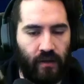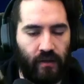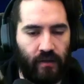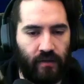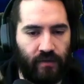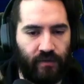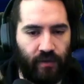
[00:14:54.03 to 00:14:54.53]

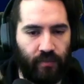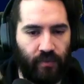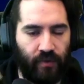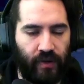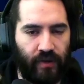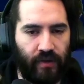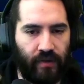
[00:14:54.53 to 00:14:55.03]
sub
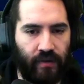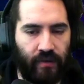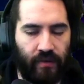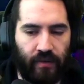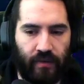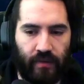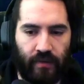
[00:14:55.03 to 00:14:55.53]
3.
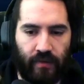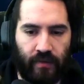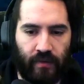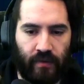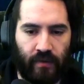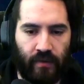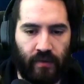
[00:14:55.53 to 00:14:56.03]

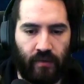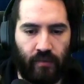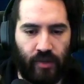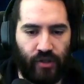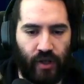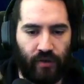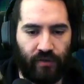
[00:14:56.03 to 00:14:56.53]
We
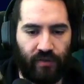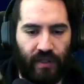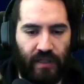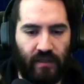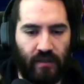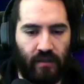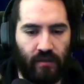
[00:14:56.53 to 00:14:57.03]
shall
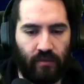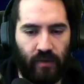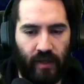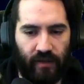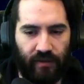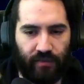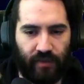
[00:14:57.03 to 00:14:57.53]
see,
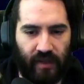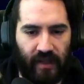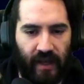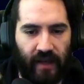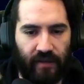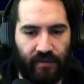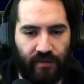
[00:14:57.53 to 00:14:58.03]
at least with the
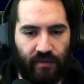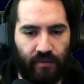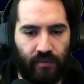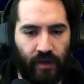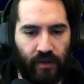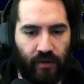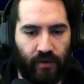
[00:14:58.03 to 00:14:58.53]
axe,
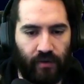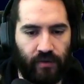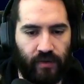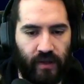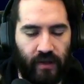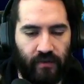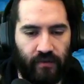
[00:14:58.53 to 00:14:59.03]
what I
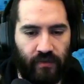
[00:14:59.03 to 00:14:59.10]
currently have.